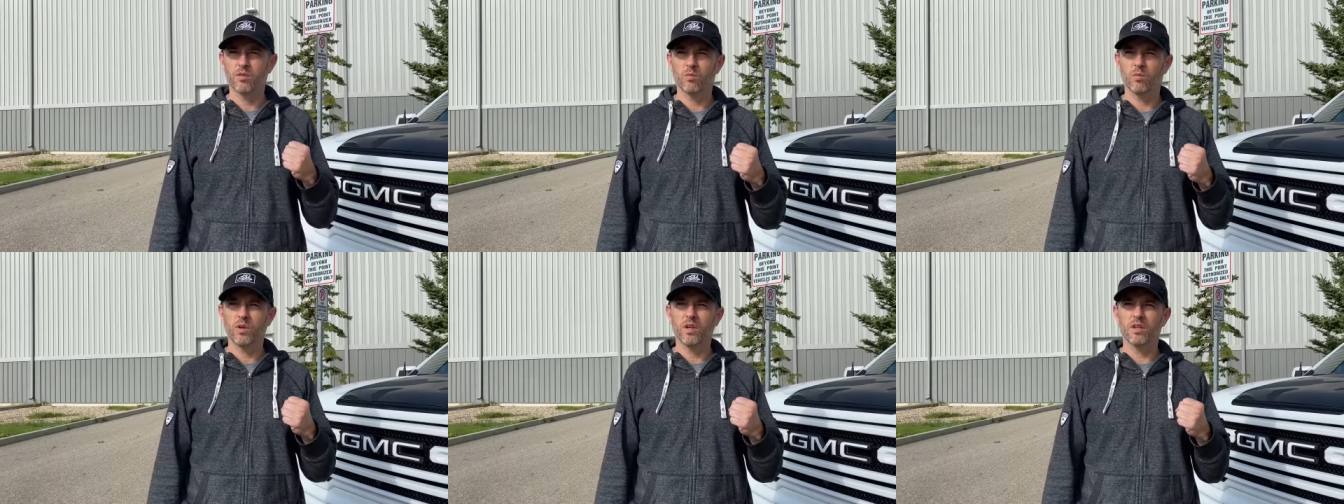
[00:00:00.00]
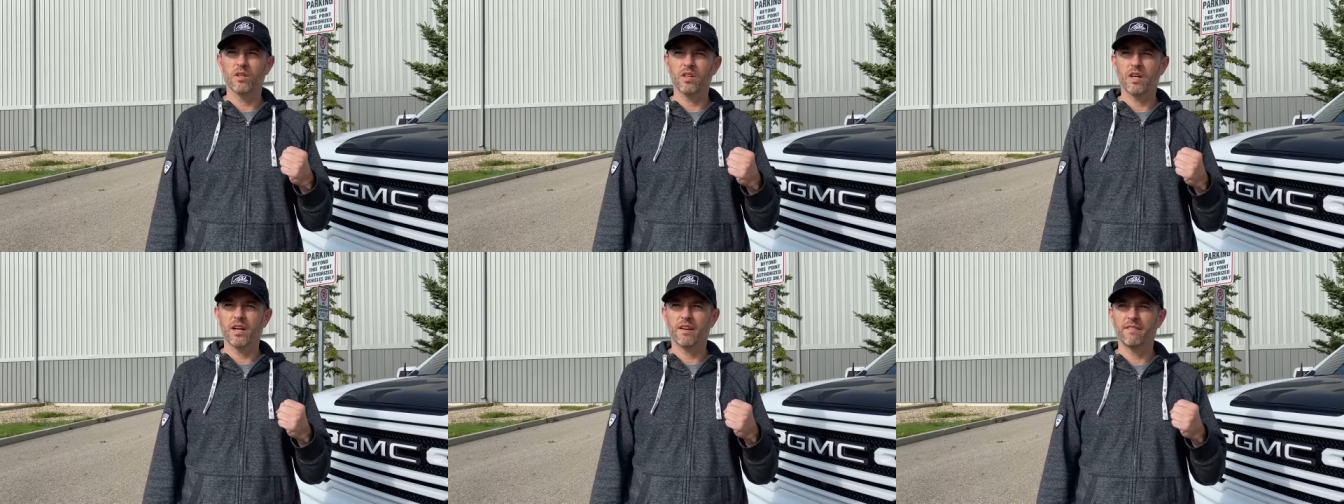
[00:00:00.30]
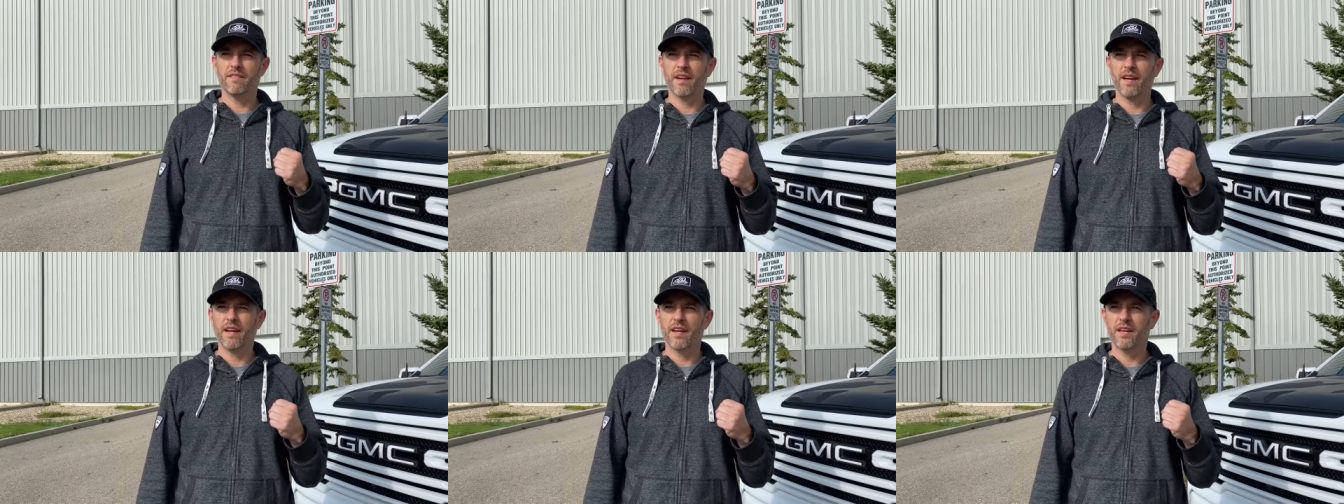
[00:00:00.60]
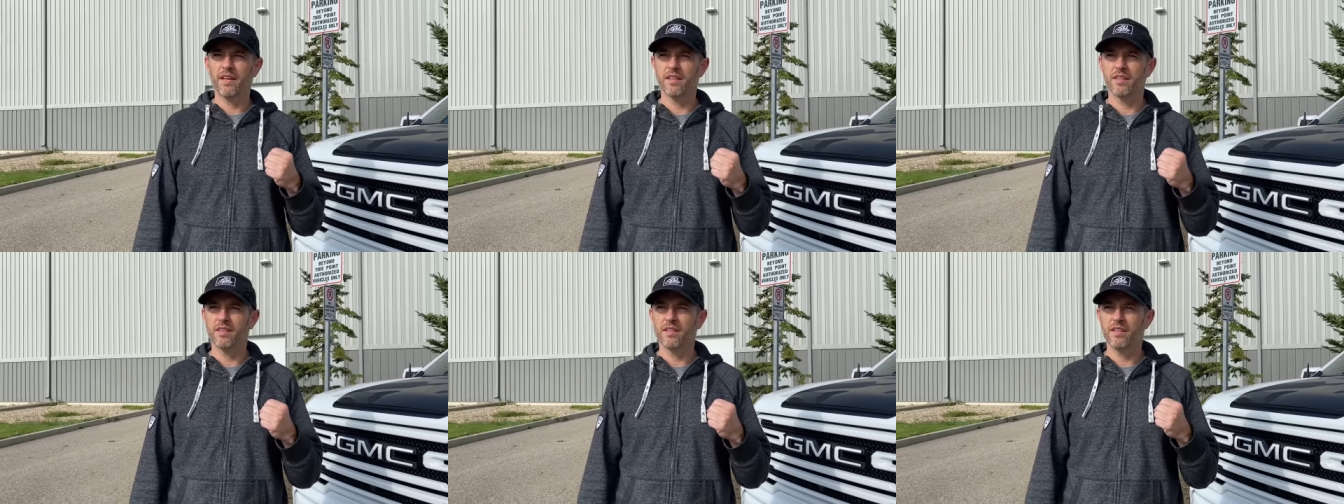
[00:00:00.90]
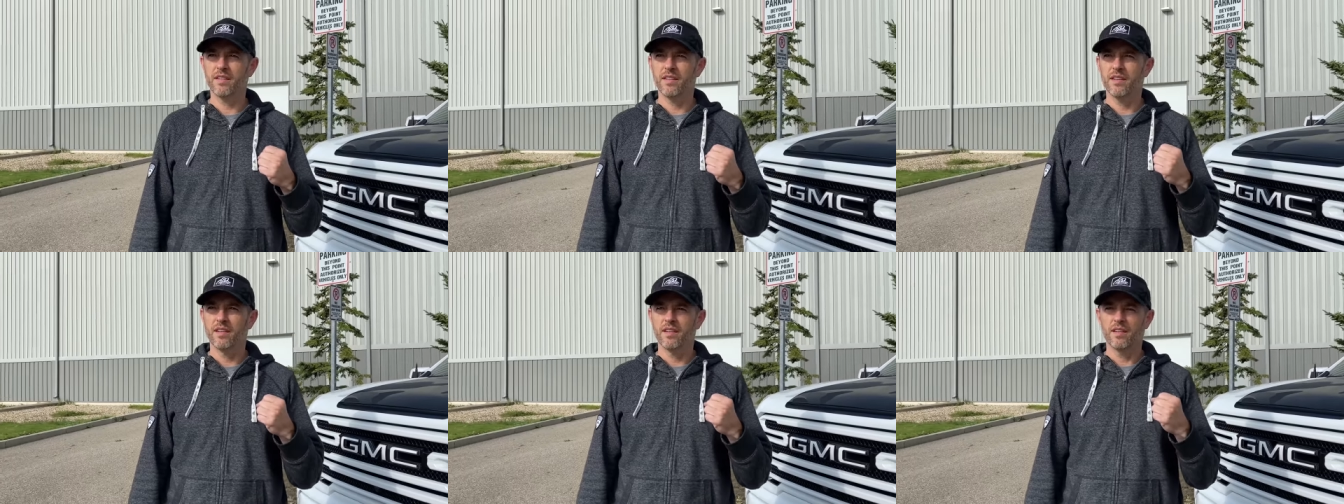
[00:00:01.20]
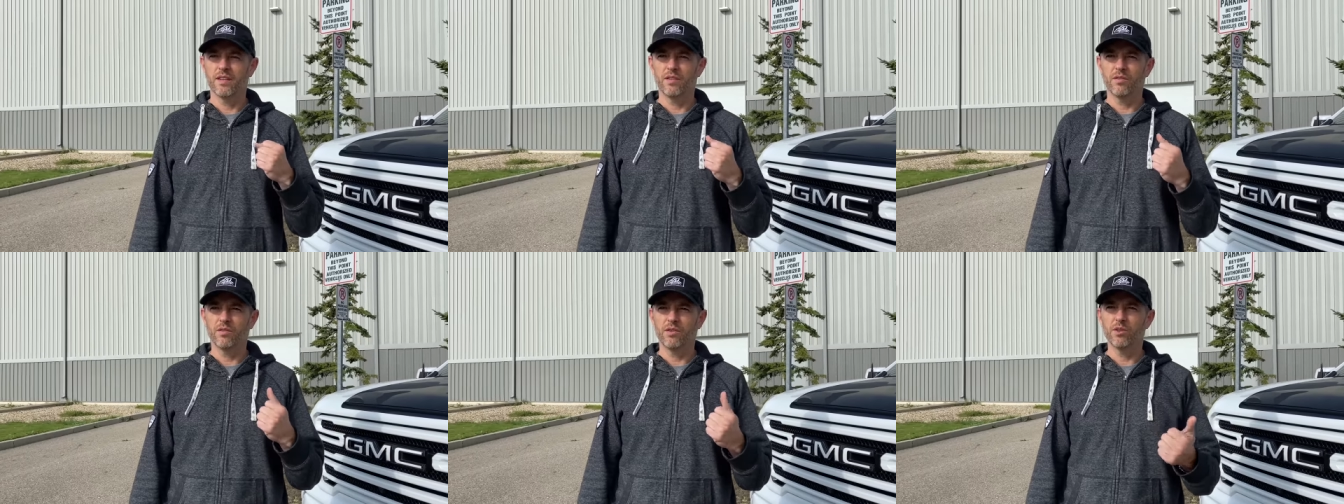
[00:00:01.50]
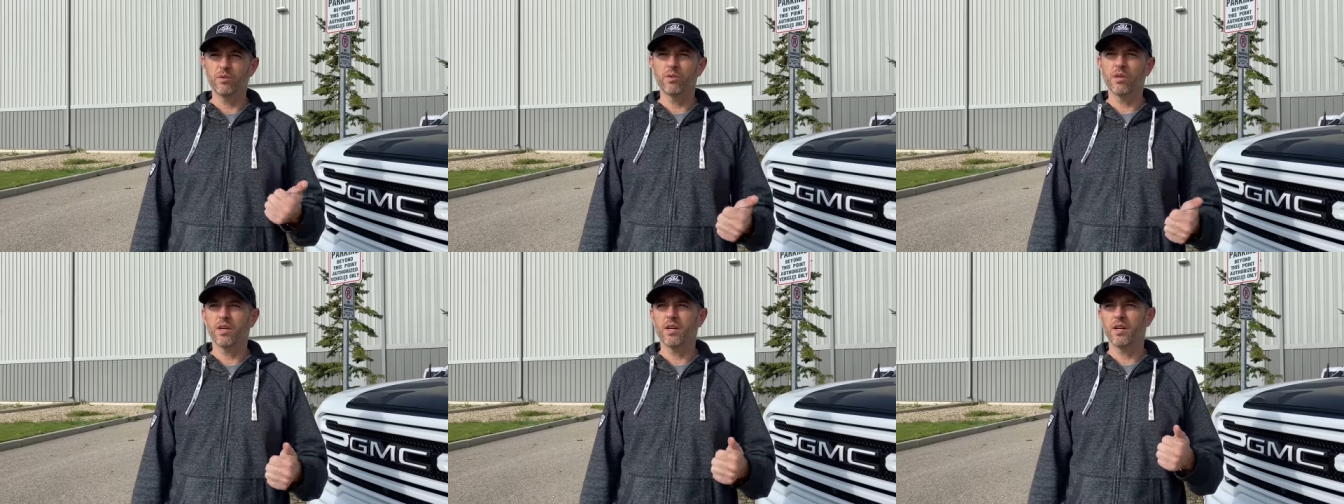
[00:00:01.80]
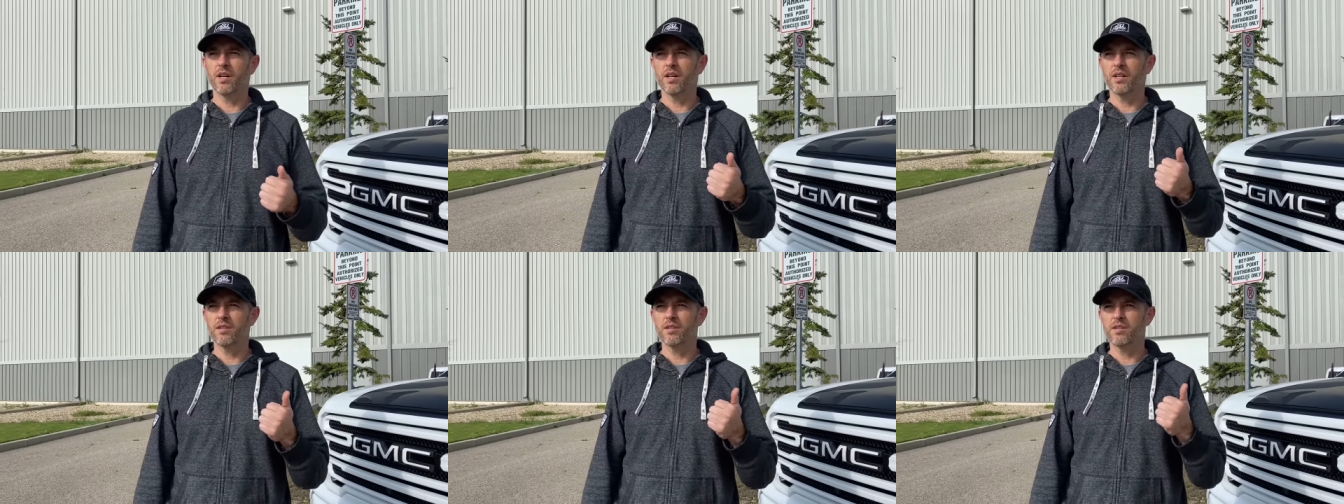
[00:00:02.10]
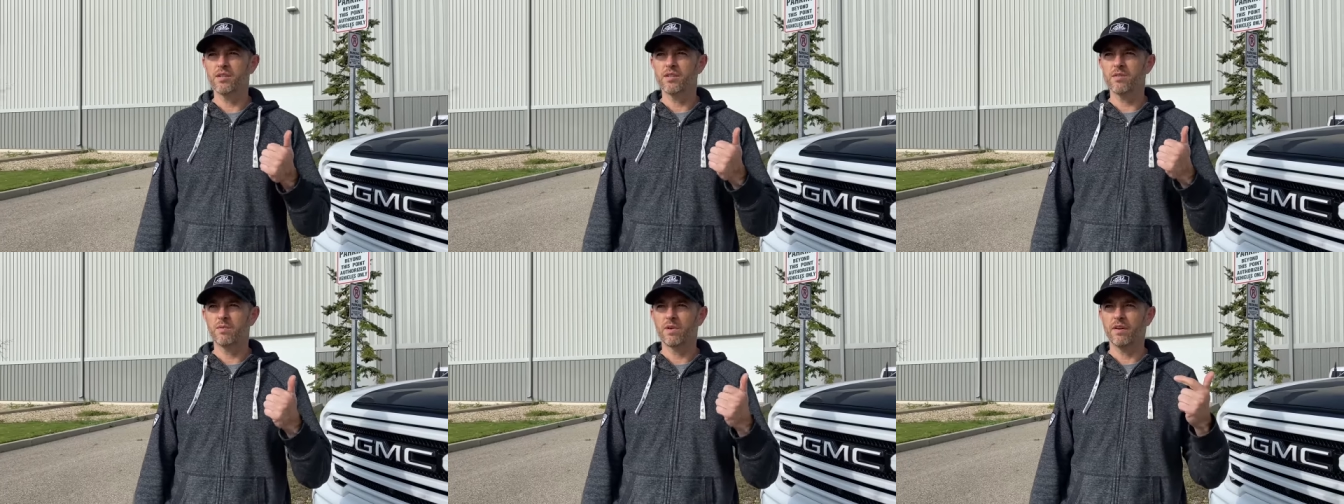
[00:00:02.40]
Well, I've had Yukons,